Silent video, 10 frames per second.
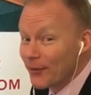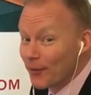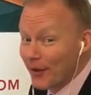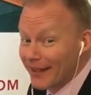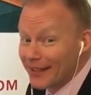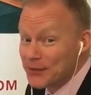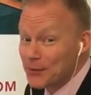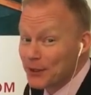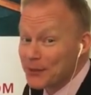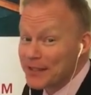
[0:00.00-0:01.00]
Well, I guess
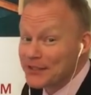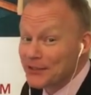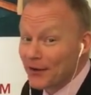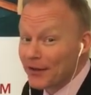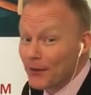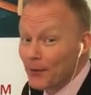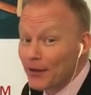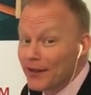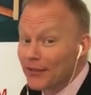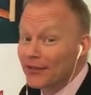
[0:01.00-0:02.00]
we're going to be starting
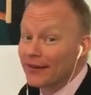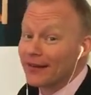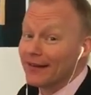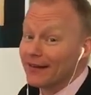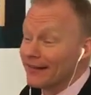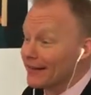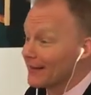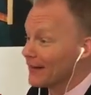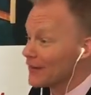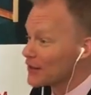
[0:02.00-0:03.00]
with
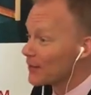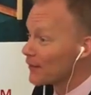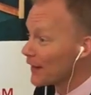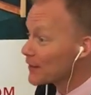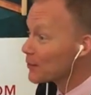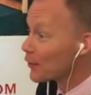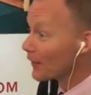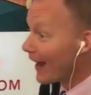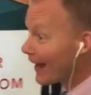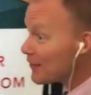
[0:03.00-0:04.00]
some Facebook
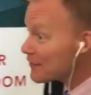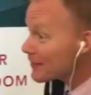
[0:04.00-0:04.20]
Live.